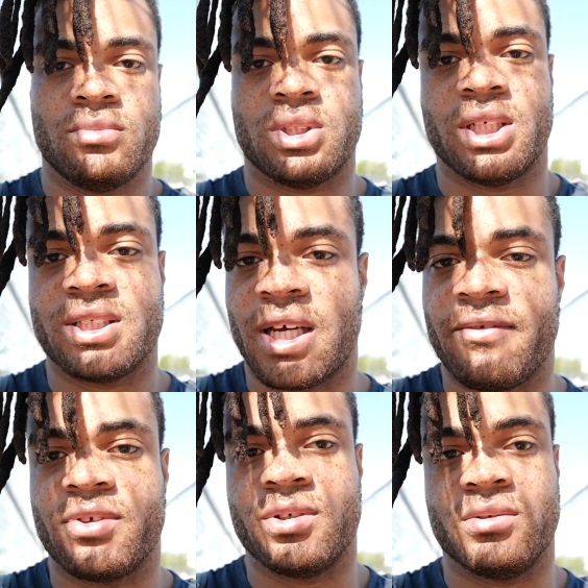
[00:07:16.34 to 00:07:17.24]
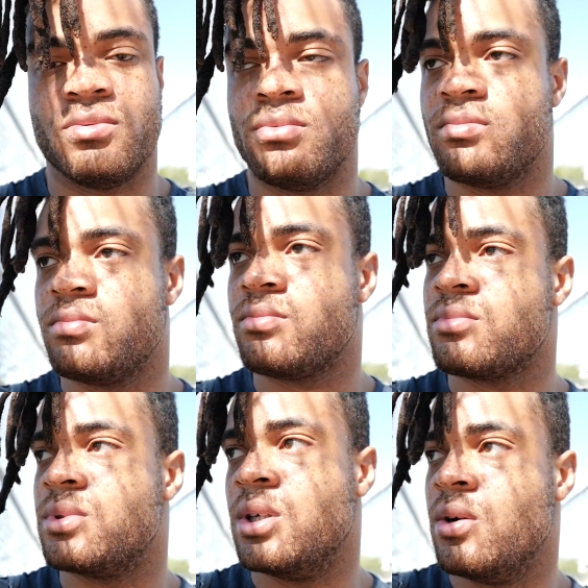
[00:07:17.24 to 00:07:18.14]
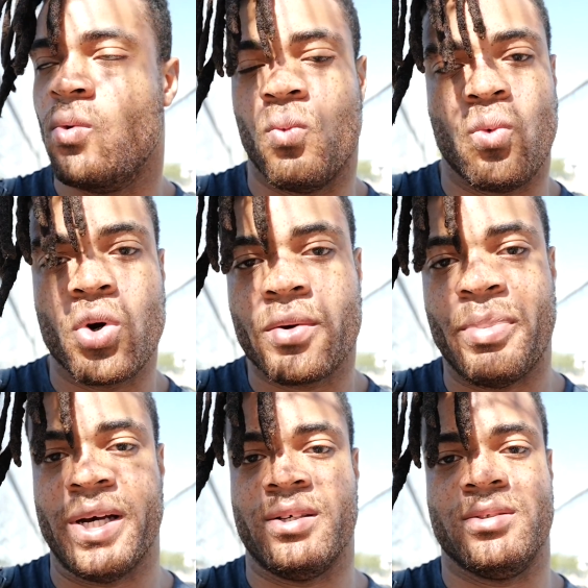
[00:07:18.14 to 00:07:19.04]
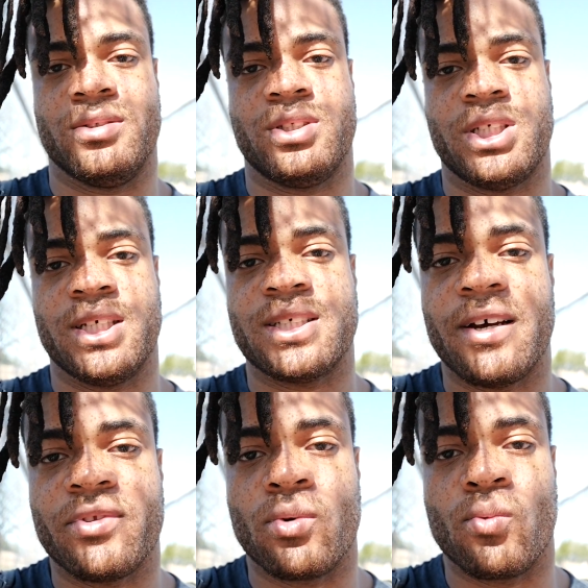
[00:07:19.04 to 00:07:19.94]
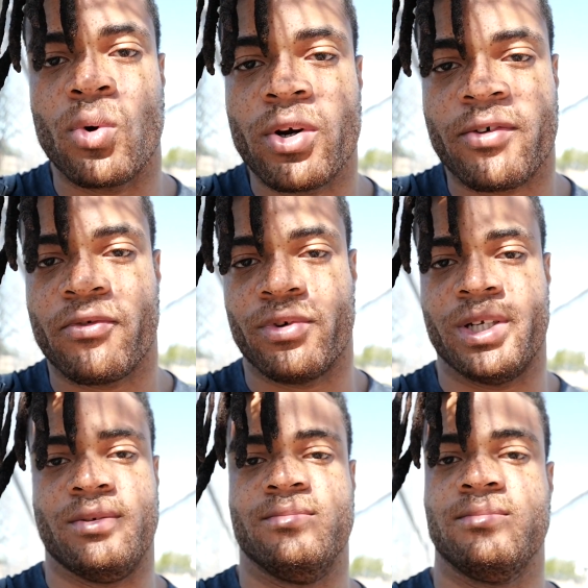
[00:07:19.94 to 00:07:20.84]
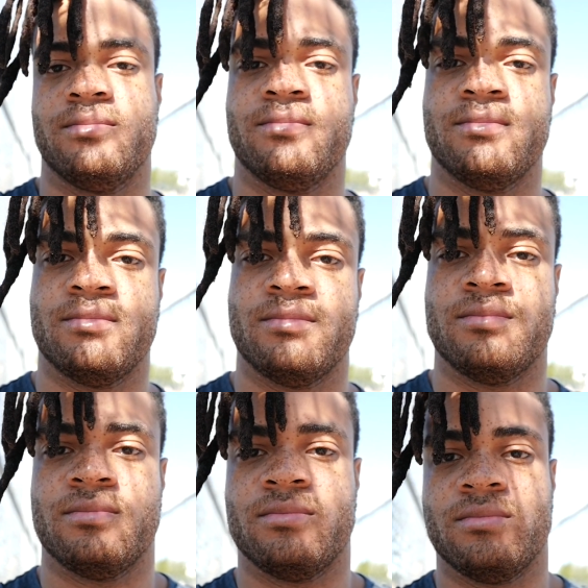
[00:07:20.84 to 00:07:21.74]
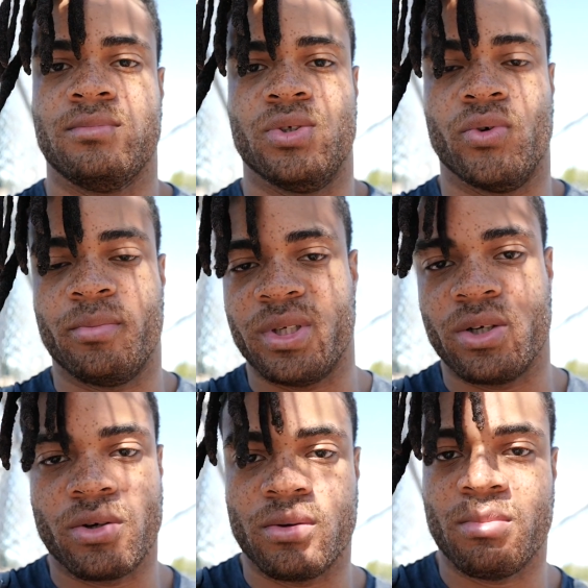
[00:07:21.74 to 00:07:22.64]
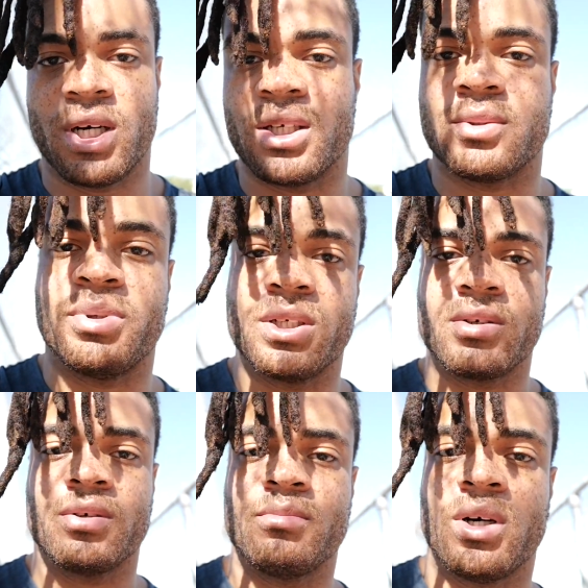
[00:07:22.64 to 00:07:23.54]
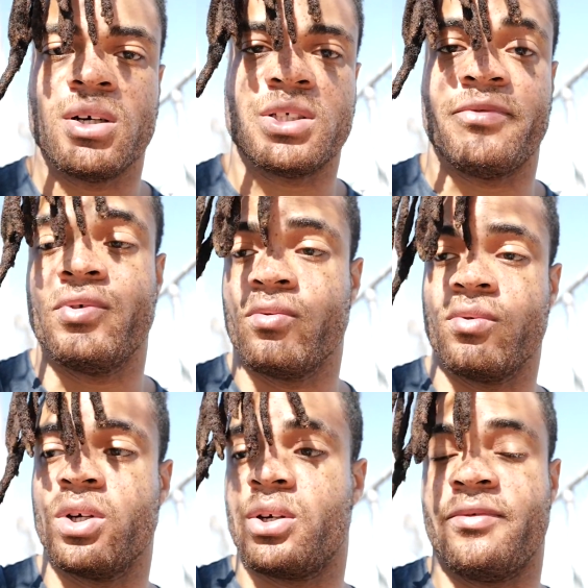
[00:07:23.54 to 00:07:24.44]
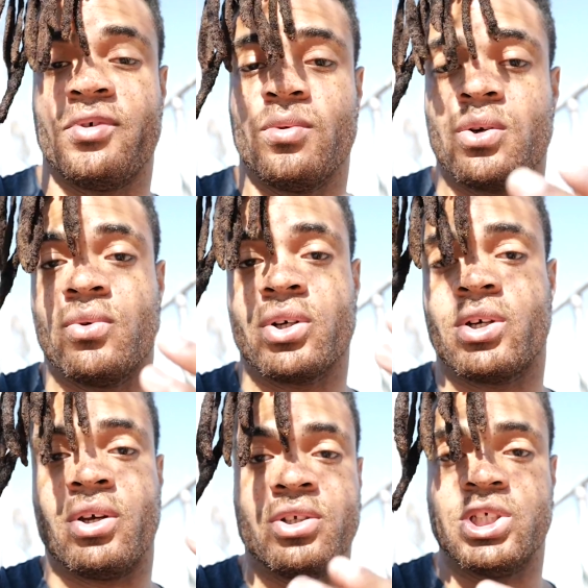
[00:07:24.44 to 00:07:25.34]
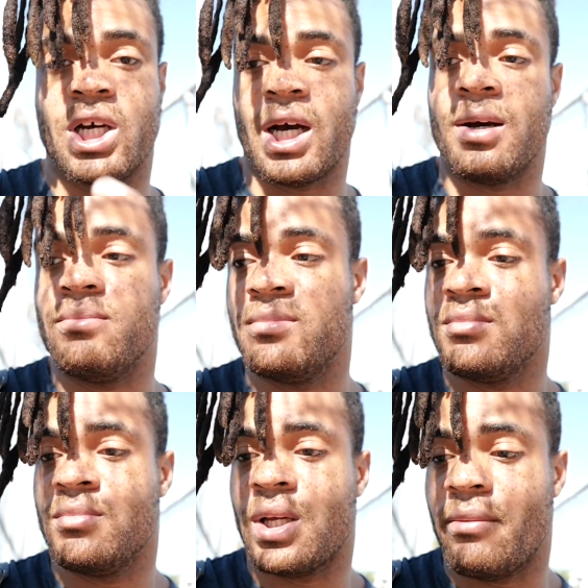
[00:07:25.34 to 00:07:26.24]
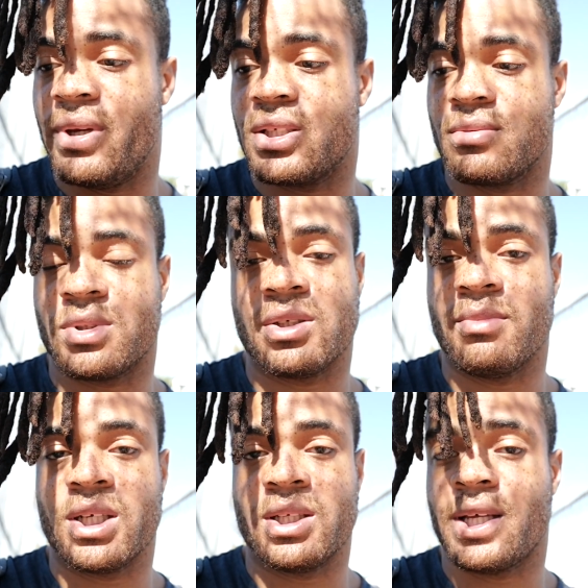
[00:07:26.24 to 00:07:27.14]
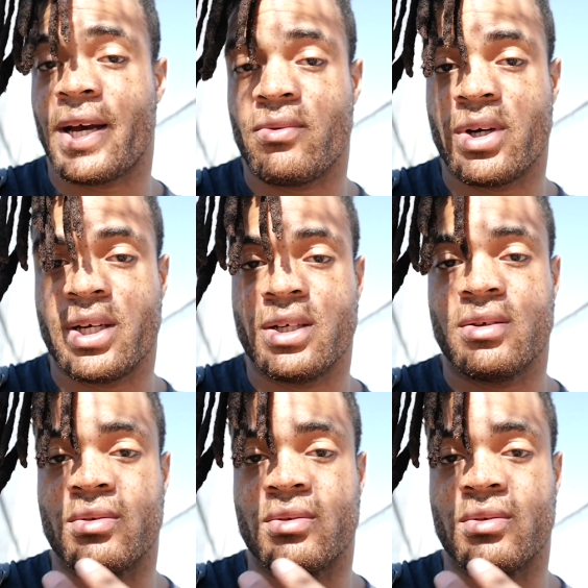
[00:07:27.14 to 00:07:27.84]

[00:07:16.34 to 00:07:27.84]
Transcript: Chase after work balance. Chase after work freedom. You want to be your own boss? Be your own boss. If you want to work a good job and make some good money that way,